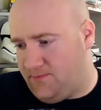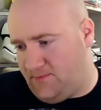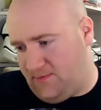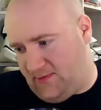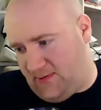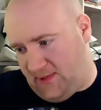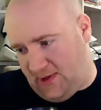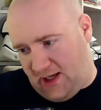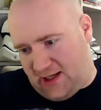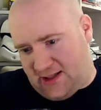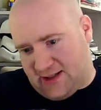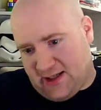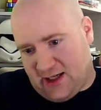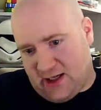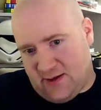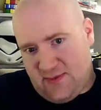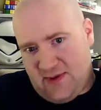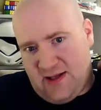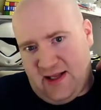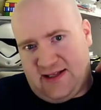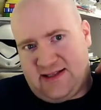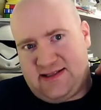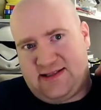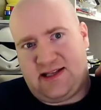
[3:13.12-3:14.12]
That's gotta
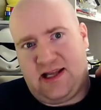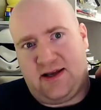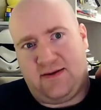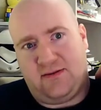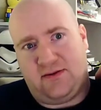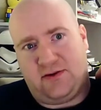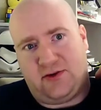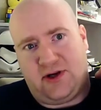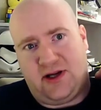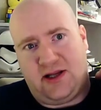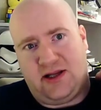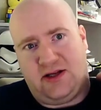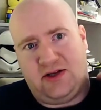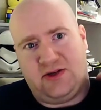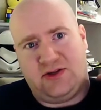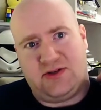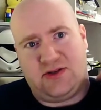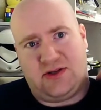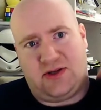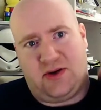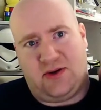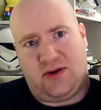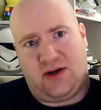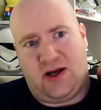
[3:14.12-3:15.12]
be like 7 or 8
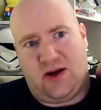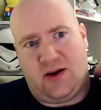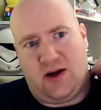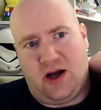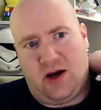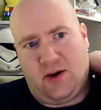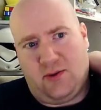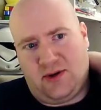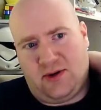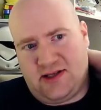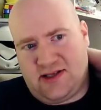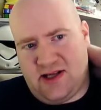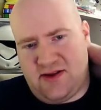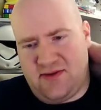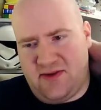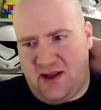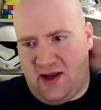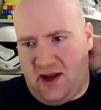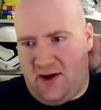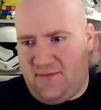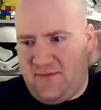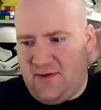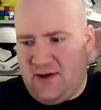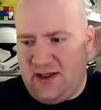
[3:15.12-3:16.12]
years ago now. I want to say
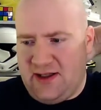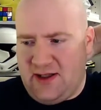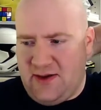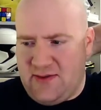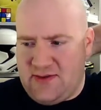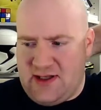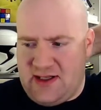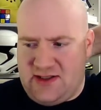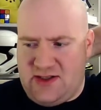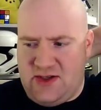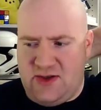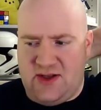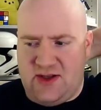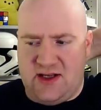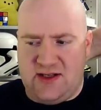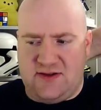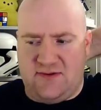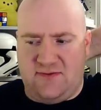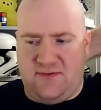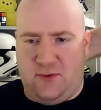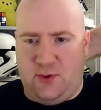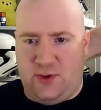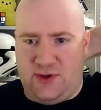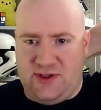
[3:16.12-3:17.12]
that. I feel like that was like
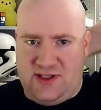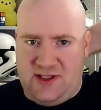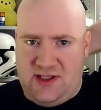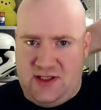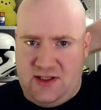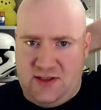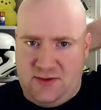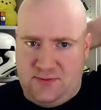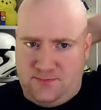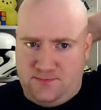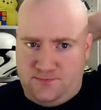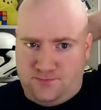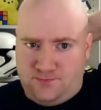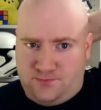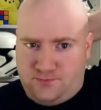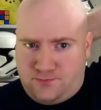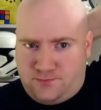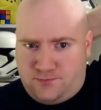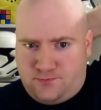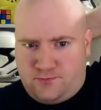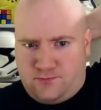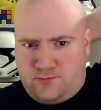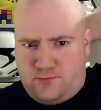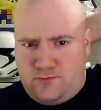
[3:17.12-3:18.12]
2014
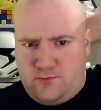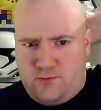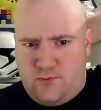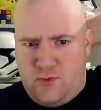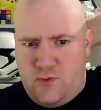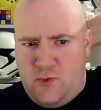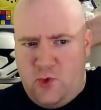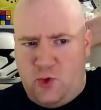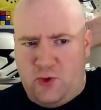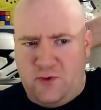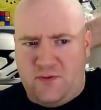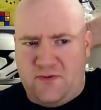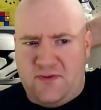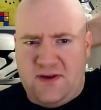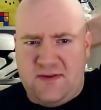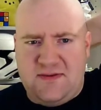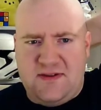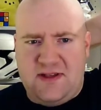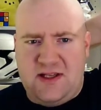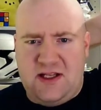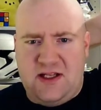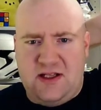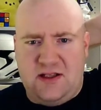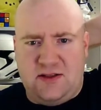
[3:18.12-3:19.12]
or
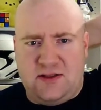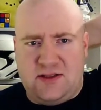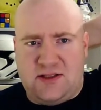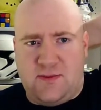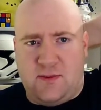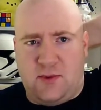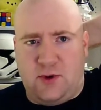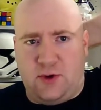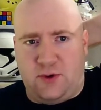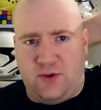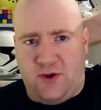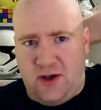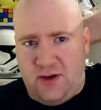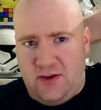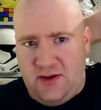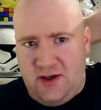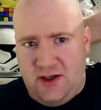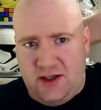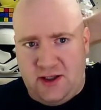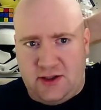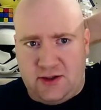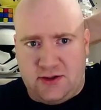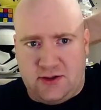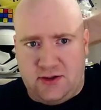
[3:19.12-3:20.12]
15, somewhere around
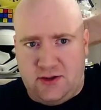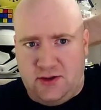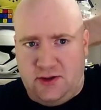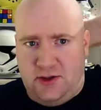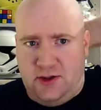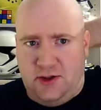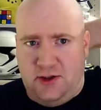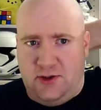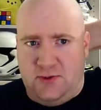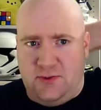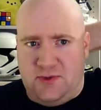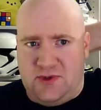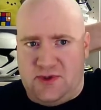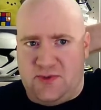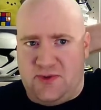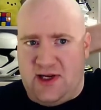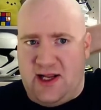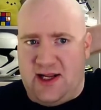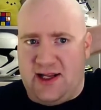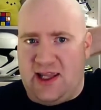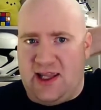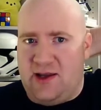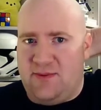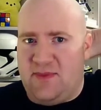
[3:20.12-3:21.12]
there was when
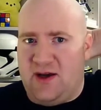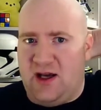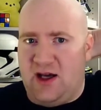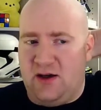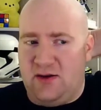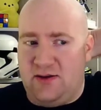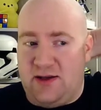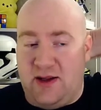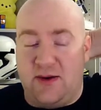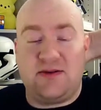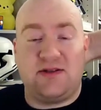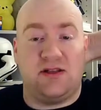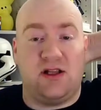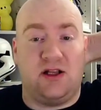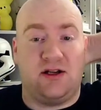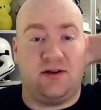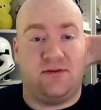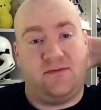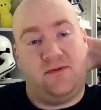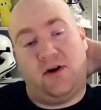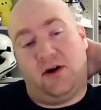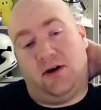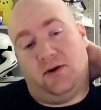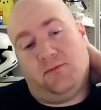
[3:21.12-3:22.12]
that came out. That was a lot
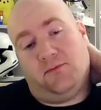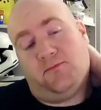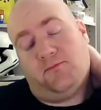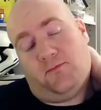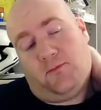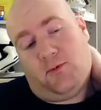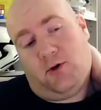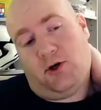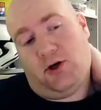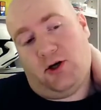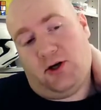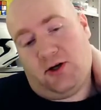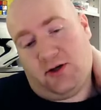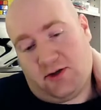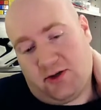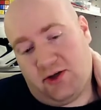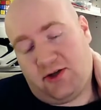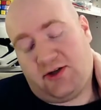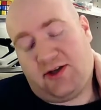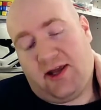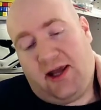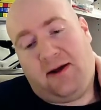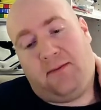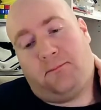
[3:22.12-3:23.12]
of fun.
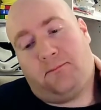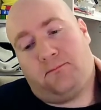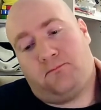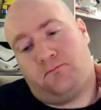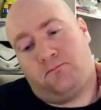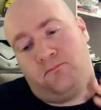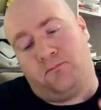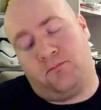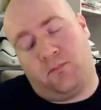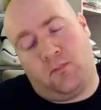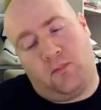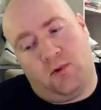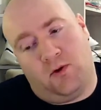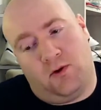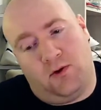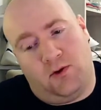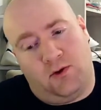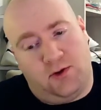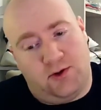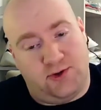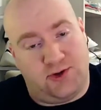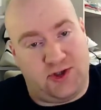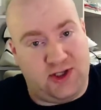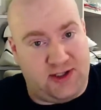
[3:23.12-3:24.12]
Good game.
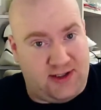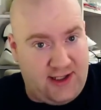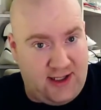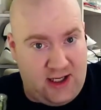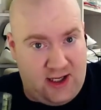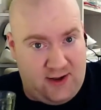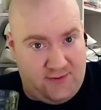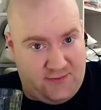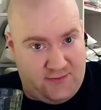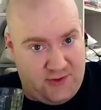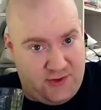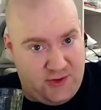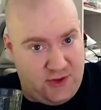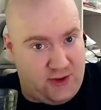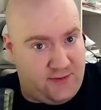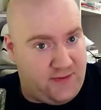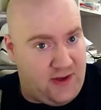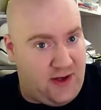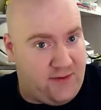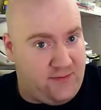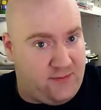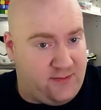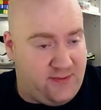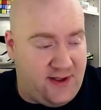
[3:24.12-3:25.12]
Check that out for sure if
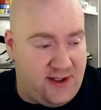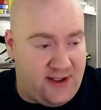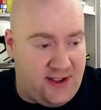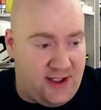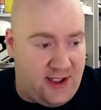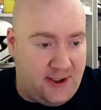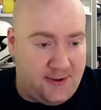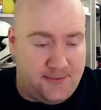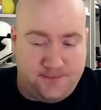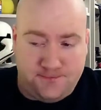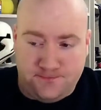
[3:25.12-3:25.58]
you haven't played that.